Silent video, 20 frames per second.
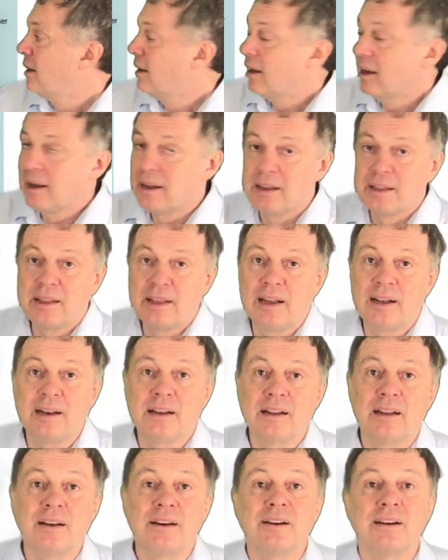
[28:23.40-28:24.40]
and
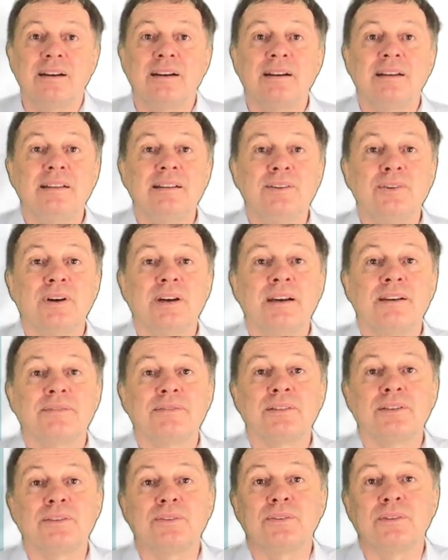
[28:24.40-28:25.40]
then you
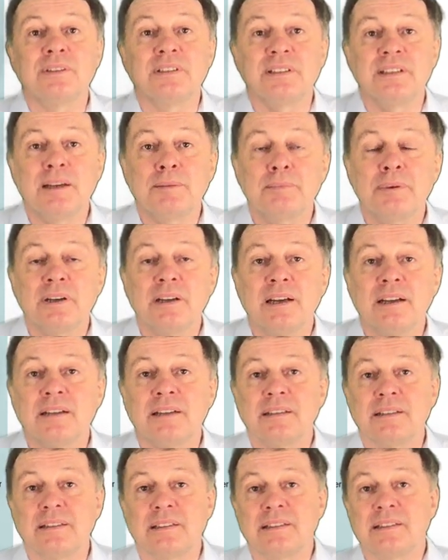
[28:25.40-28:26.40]
have to
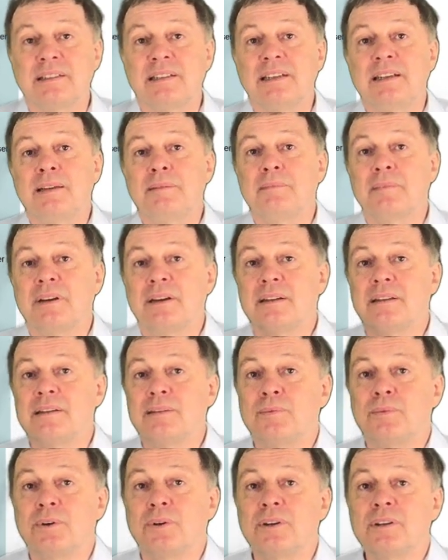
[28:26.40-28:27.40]
separate the steam and the
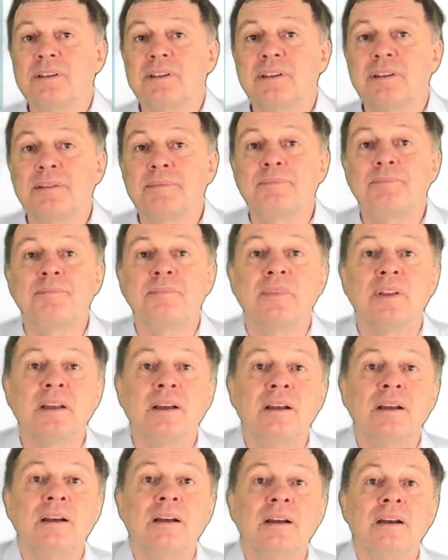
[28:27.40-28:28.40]
water.
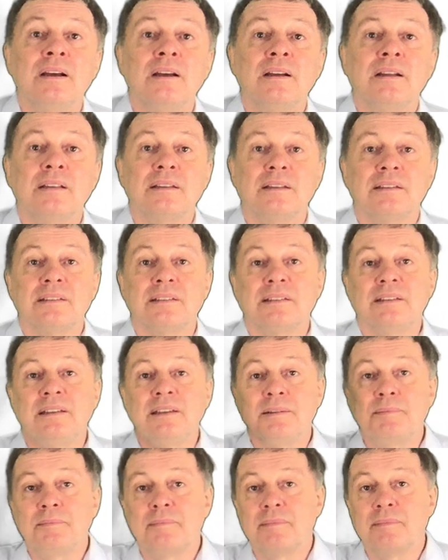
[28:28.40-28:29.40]
The
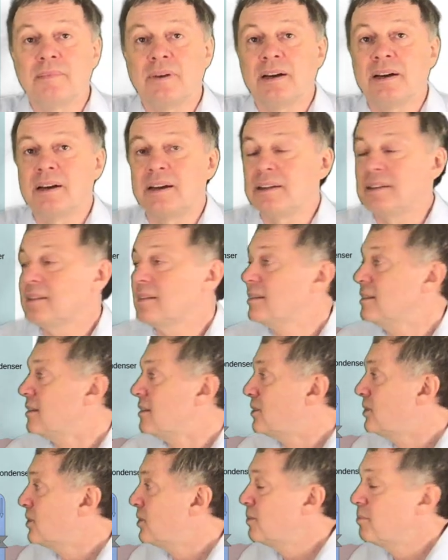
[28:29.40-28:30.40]
steam runs
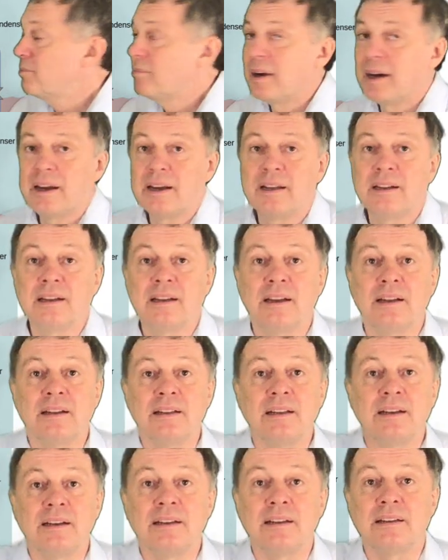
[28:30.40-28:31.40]
the turbine, and
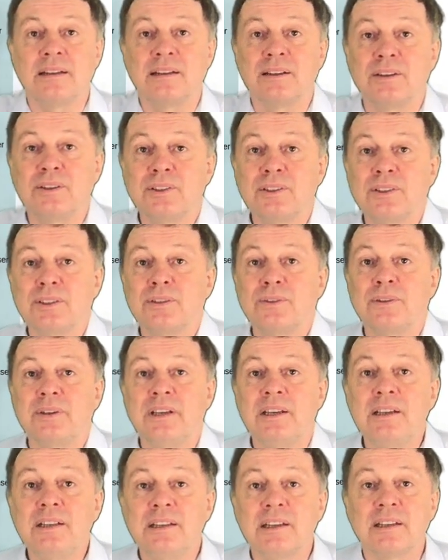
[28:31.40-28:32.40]
then it goes to a
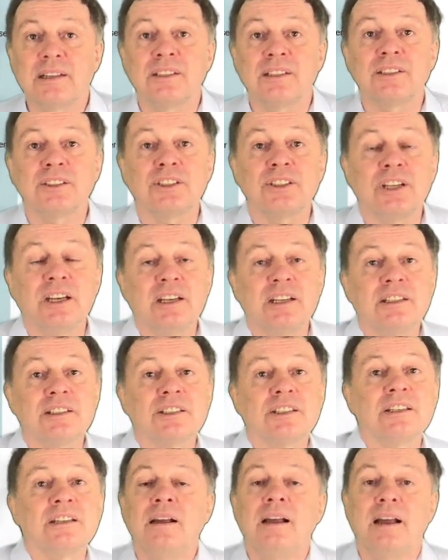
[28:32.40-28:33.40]
heat
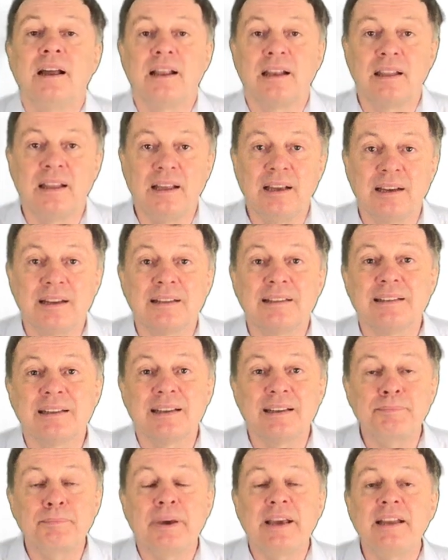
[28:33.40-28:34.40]
exchanger, and there the
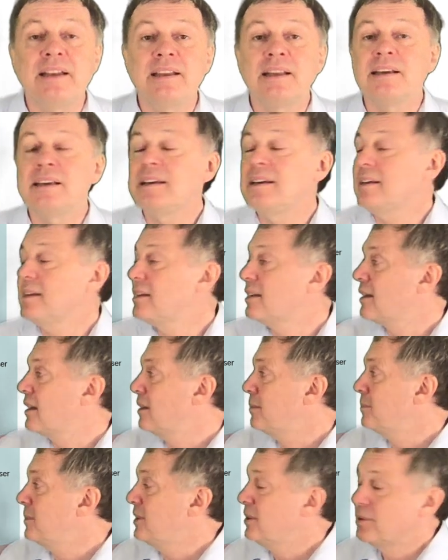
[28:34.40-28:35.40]
remaining heat
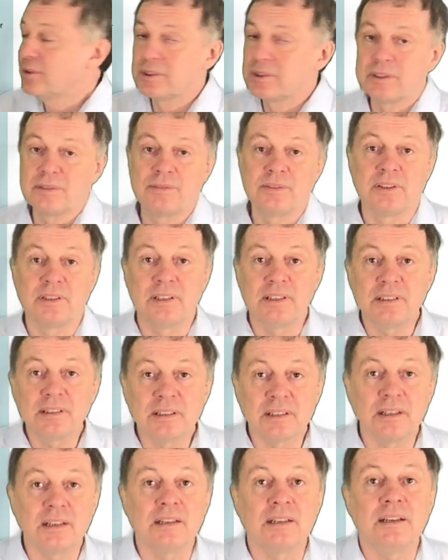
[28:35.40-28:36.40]
can be used for
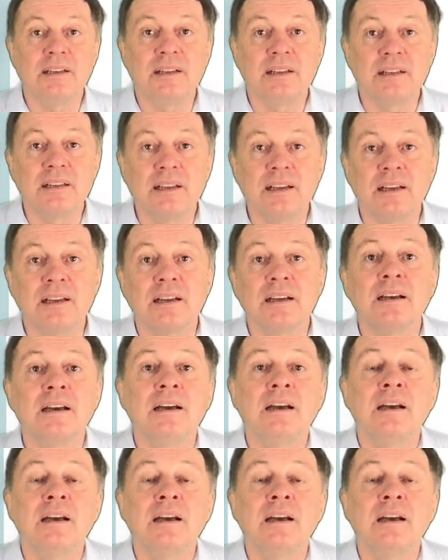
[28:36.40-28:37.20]
district heating.